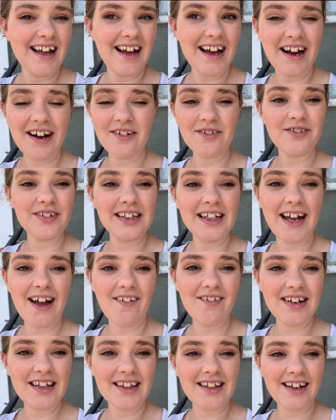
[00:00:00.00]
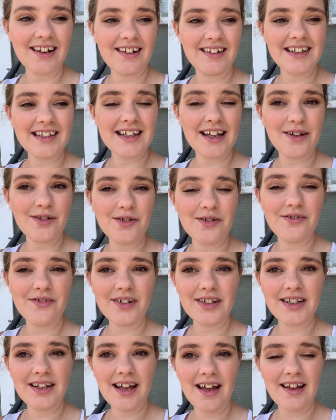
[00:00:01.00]
I don't really have anything on the schedule for
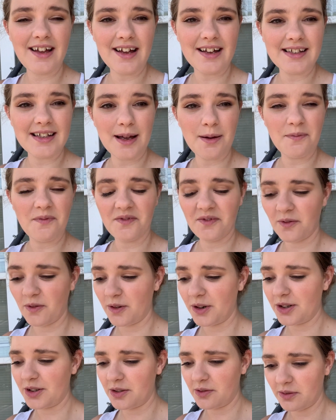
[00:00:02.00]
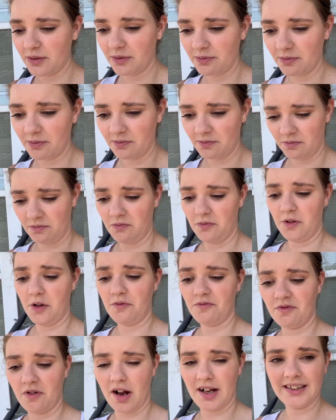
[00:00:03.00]
today except for doing a
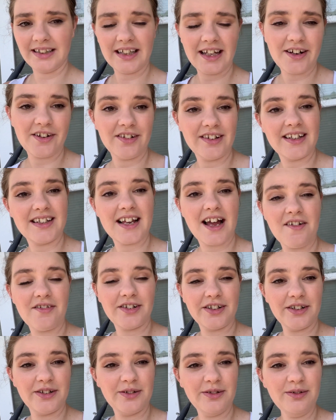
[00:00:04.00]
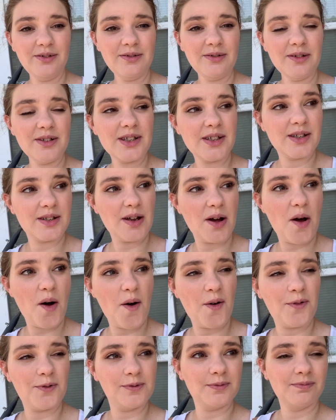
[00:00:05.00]
run later this afternoon, so
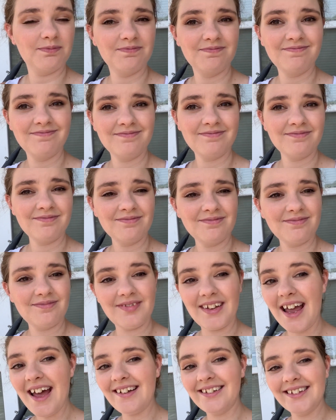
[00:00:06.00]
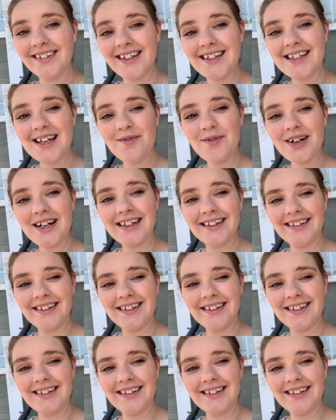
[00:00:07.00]
yeah, let's get working.